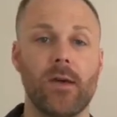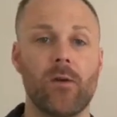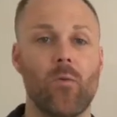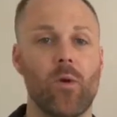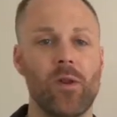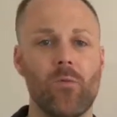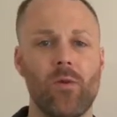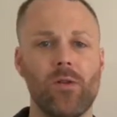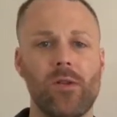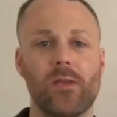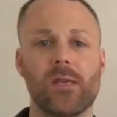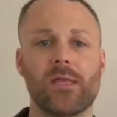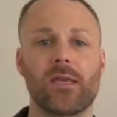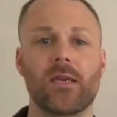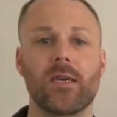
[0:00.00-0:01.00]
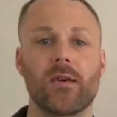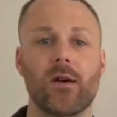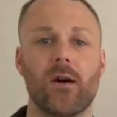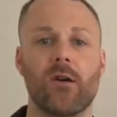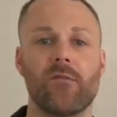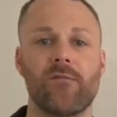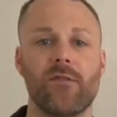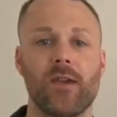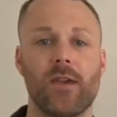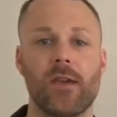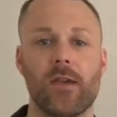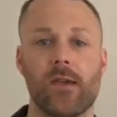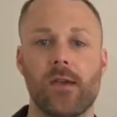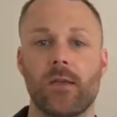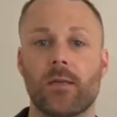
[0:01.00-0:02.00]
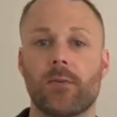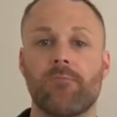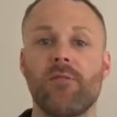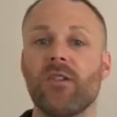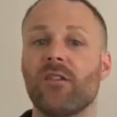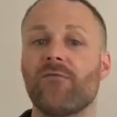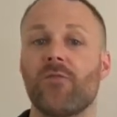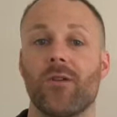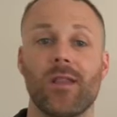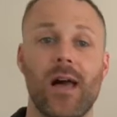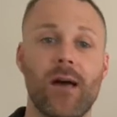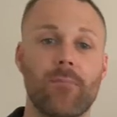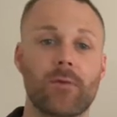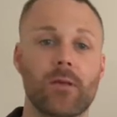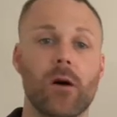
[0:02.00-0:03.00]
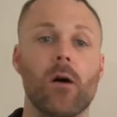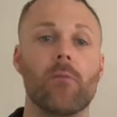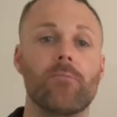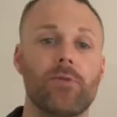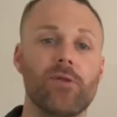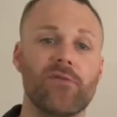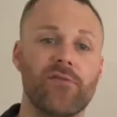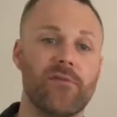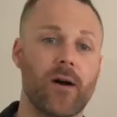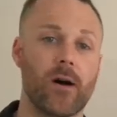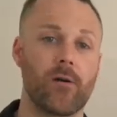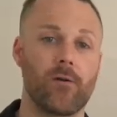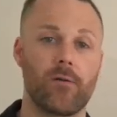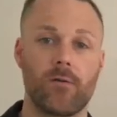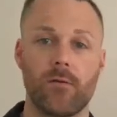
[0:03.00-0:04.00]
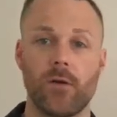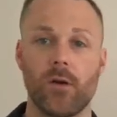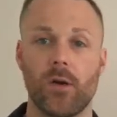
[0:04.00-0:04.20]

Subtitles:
What I want you to think of is, think of your laptop, your phone